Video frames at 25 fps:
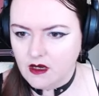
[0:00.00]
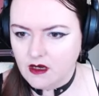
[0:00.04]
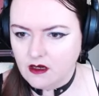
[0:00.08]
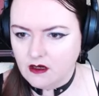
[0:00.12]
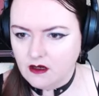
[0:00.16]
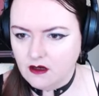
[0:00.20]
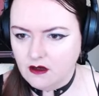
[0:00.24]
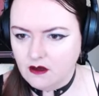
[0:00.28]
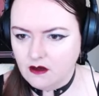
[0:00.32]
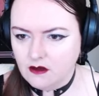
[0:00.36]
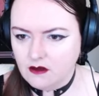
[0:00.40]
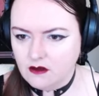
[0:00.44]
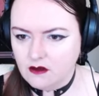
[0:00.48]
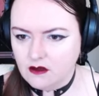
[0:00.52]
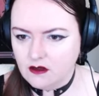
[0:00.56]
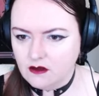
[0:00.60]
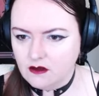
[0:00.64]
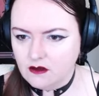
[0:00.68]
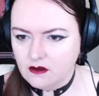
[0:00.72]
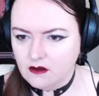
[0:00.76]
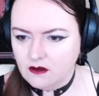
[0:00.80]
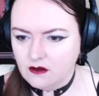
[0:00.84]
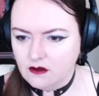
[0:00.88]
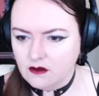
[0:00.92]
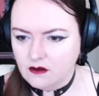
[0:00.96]
can't you
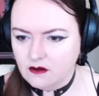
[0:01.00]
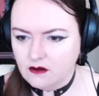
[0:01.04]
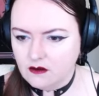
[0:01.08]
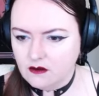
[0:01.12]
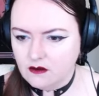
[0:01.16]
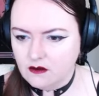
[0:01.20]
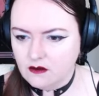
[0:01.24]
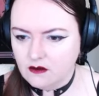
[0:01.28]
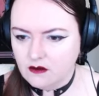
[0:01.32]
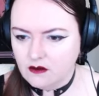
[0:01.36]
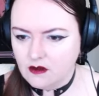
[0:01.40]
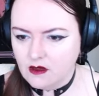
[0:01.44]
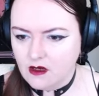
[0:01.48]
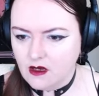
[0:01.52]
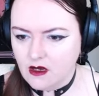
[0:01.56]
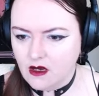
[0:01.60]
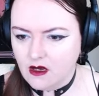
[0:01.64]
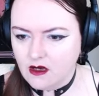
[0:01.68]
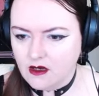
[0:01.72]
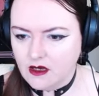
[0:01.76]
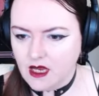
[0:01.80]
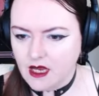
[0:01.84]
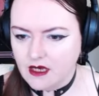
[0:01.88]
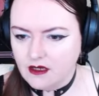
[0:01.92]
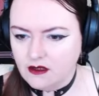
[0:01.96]
do?
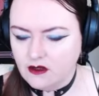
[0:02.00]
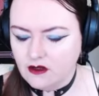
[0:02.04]
Okay,